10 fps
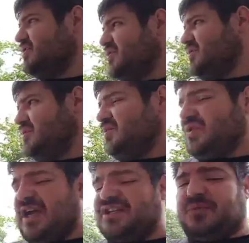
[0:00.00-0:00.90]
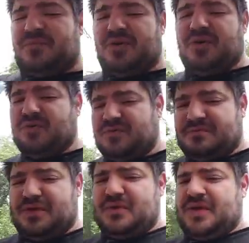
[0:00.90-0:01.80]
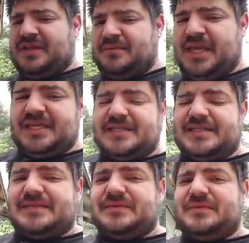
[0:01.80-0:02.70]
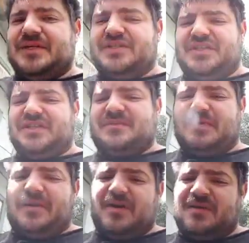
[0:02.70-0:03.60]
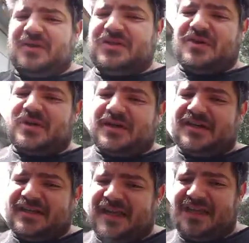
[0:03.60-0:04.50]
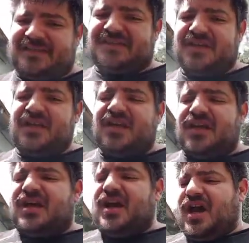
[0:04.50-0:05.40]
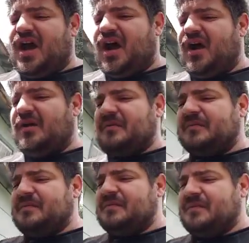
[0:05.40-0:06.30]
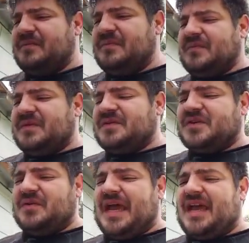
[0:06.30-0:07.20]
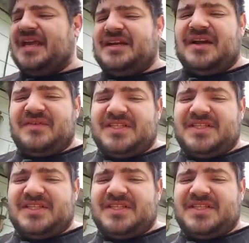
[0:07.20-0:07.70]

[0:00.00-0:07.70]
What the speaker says: to try to promote Beauty and the Beast, which is primarily targeted at kids. So that in and of